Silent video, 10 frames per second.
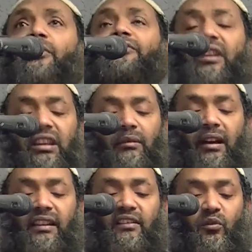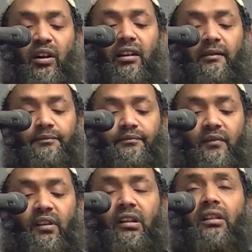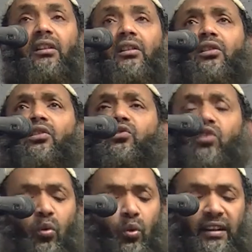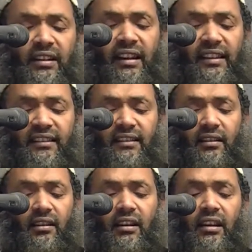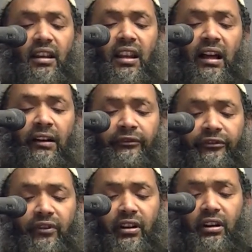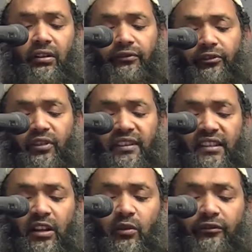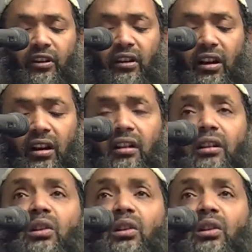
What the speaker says: of the Iman as well. So what is love for the sake of Allah?